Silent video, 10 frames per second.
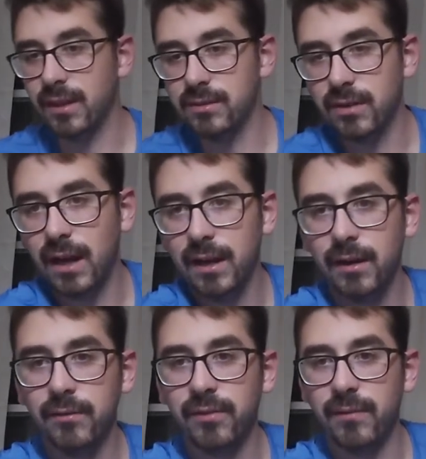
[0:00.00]
these right
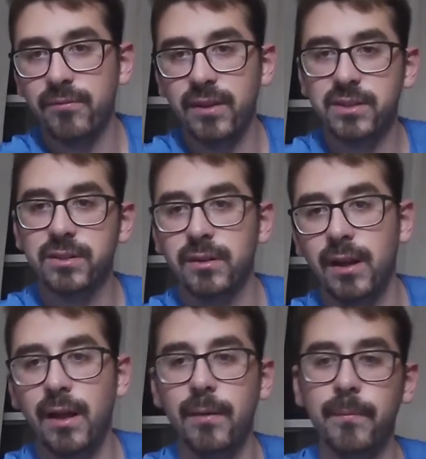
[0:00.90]
here, if I'm fishing
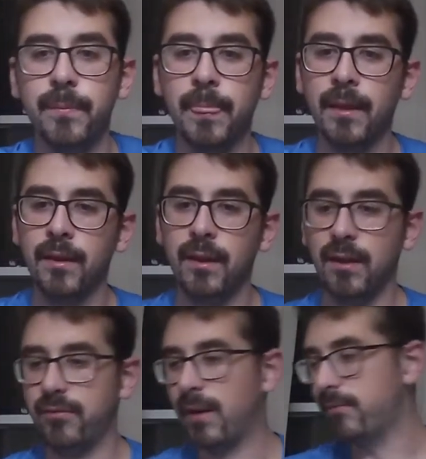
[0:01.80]

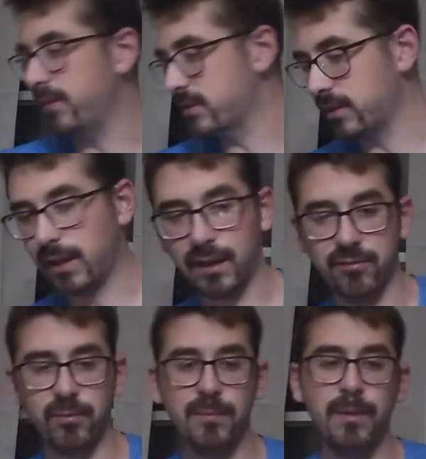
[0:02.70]
like a
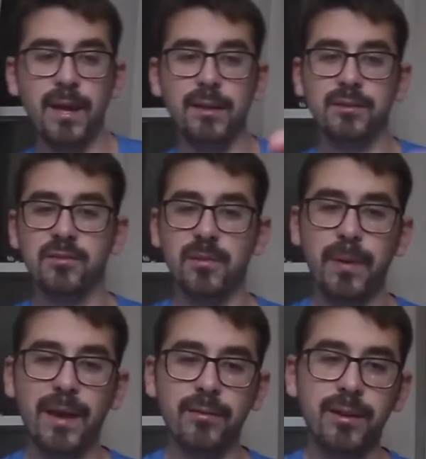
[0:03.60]
swim bait, just a
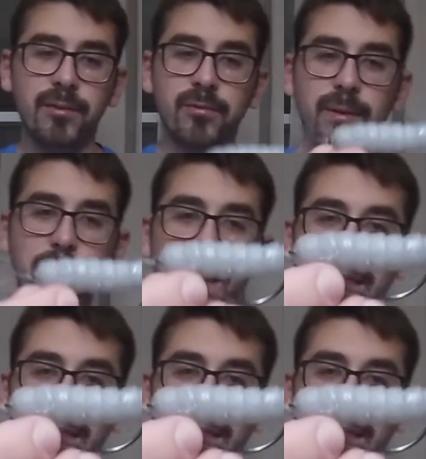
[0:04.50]
paddle tail swim